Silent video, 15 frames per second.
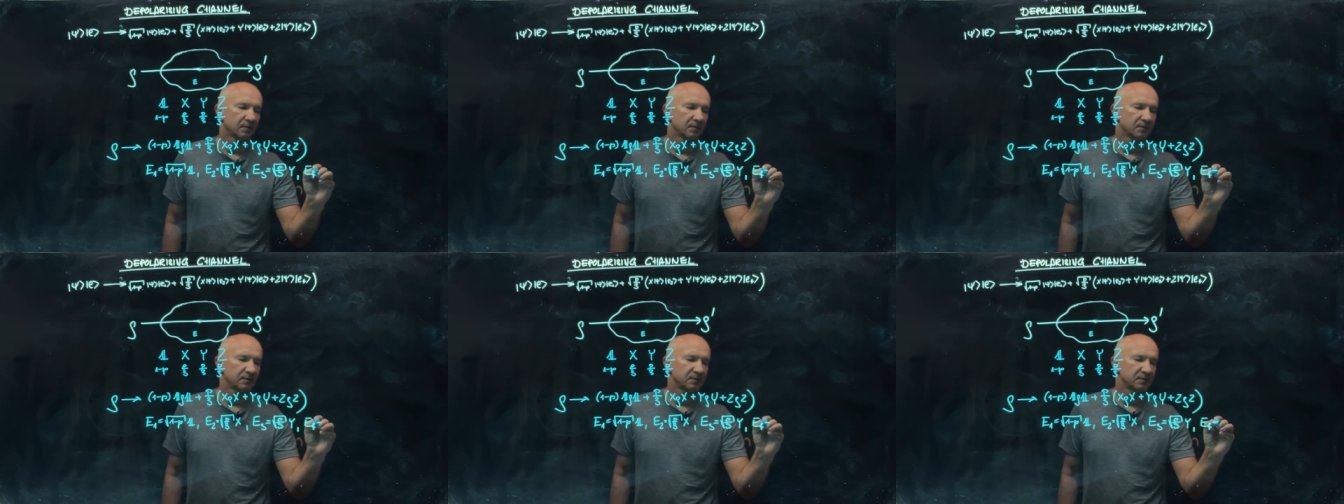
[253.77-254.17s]

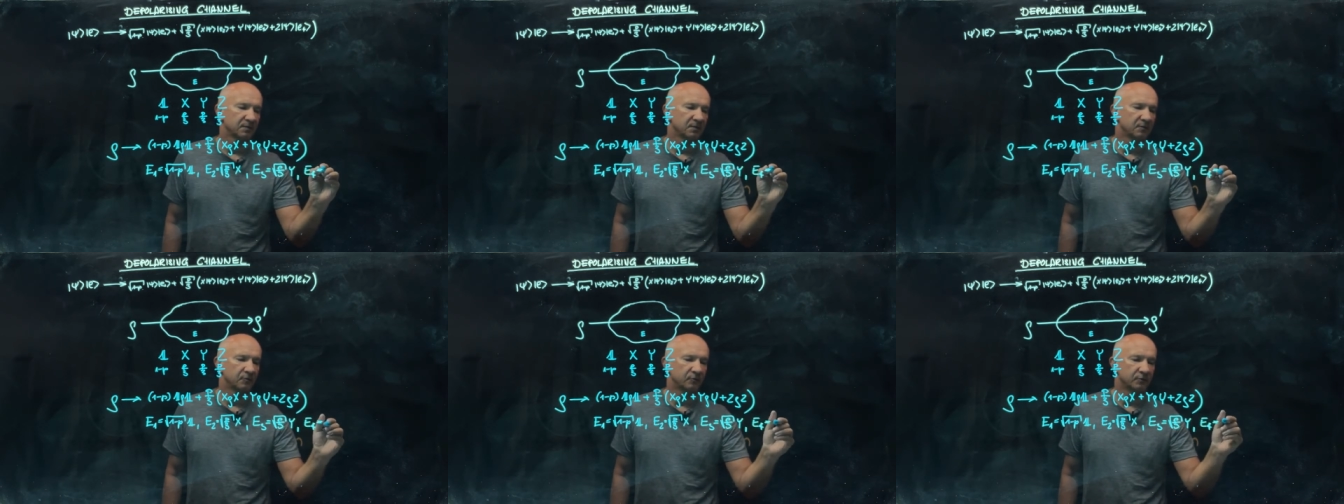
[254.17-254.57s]
is
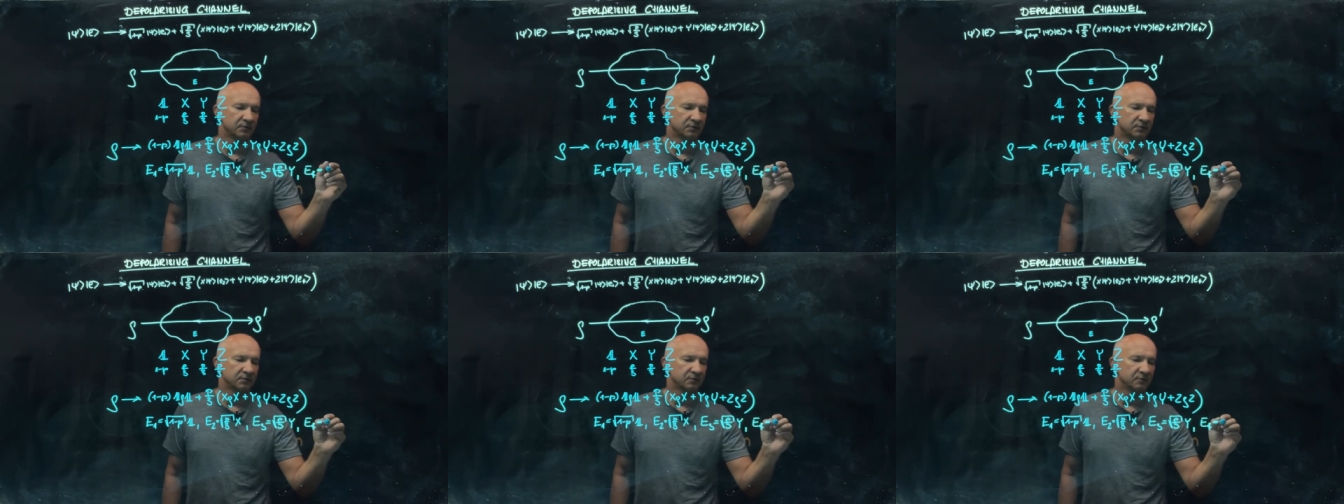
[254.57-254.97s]
equal
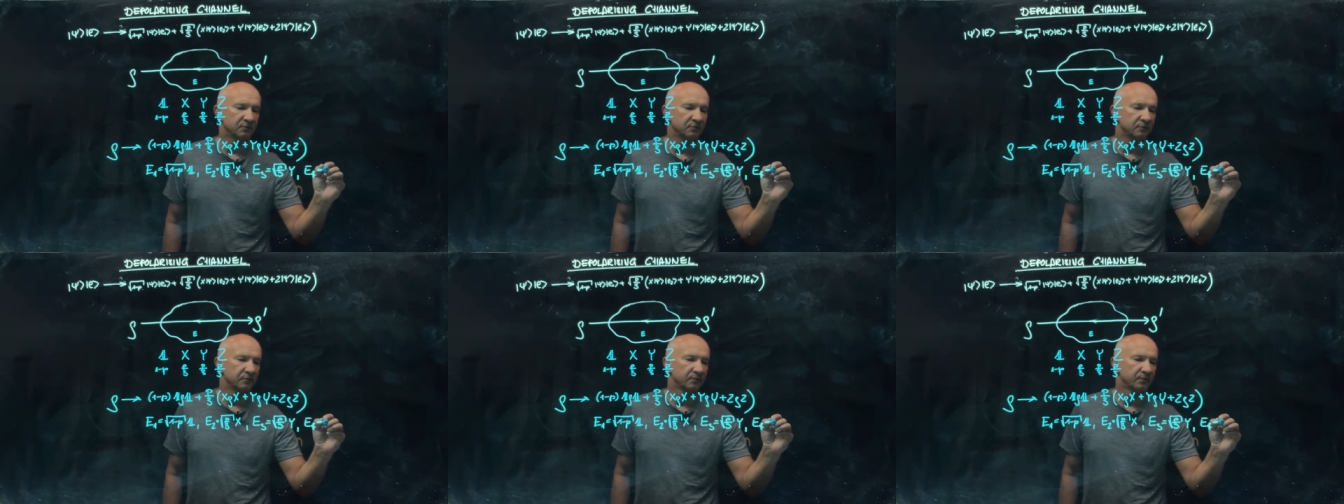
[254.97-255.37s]

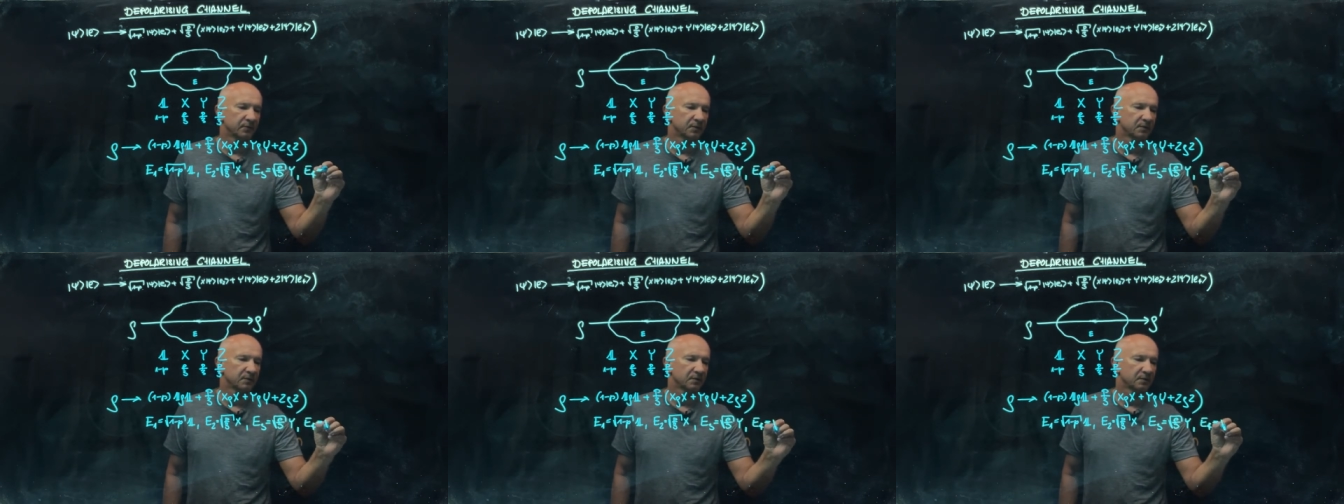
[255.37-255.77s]
to
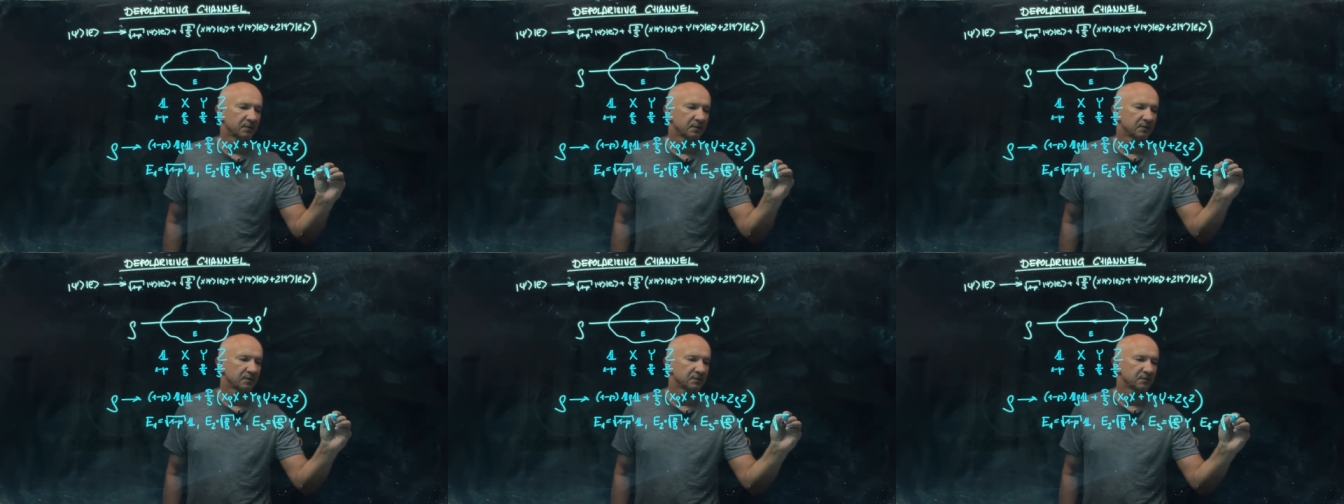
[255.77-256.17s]

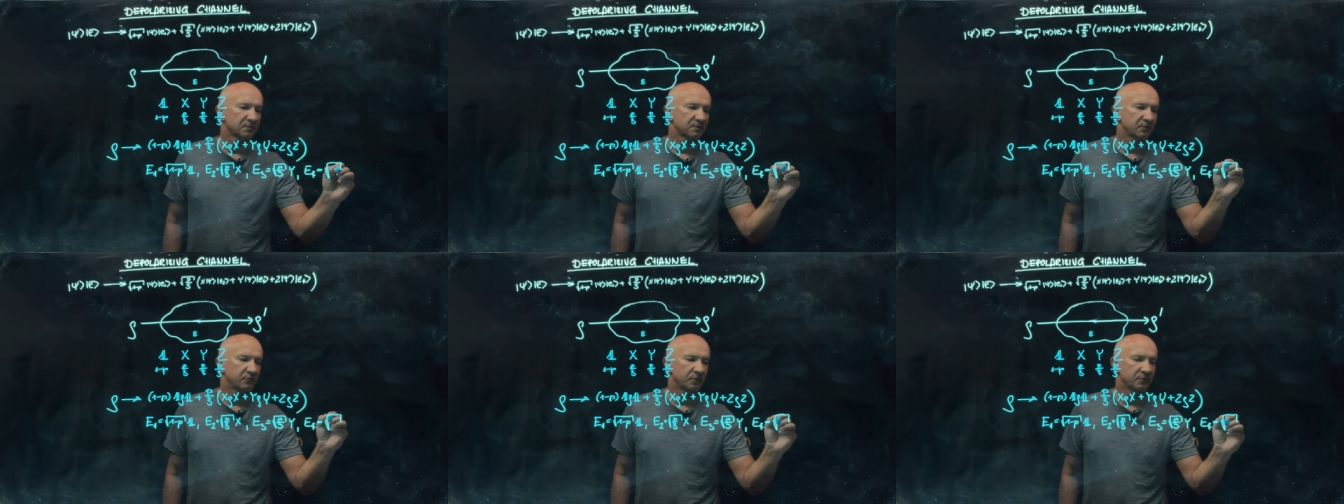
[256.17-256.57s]

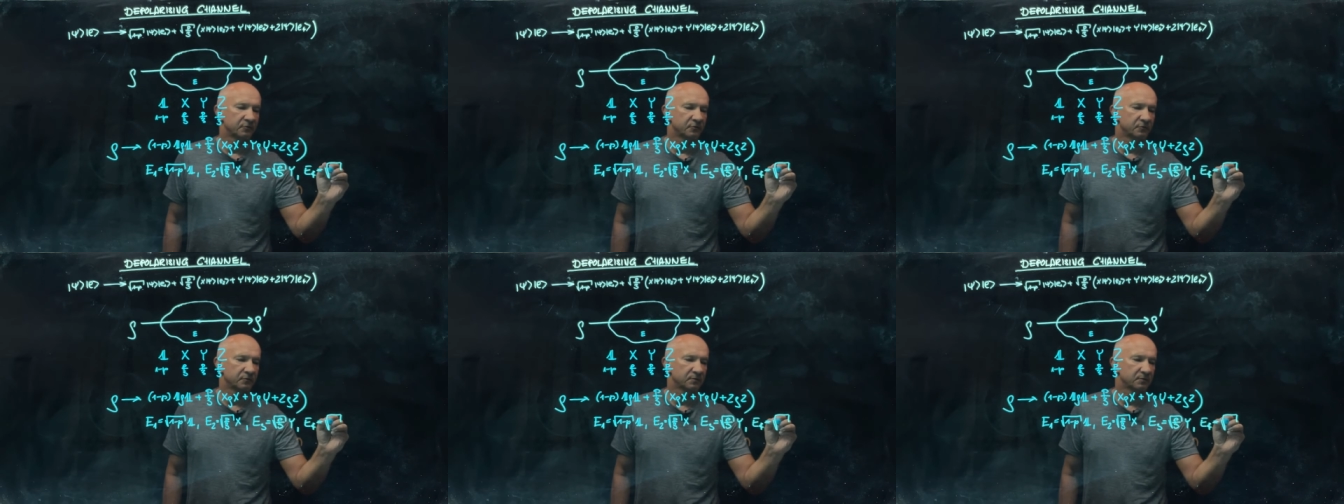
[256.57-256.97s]
square
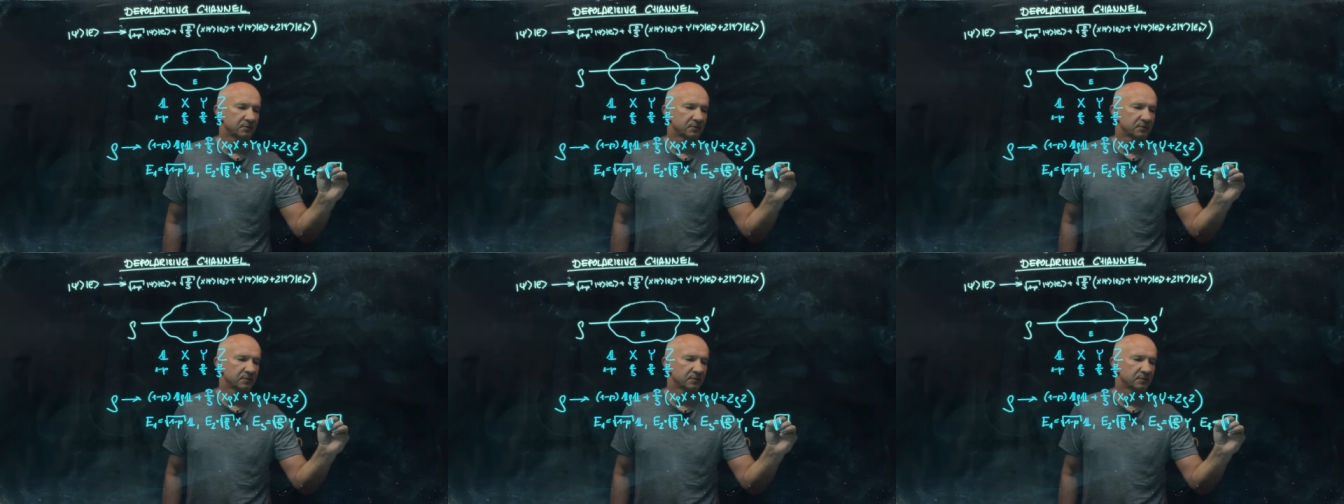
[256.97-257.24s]
root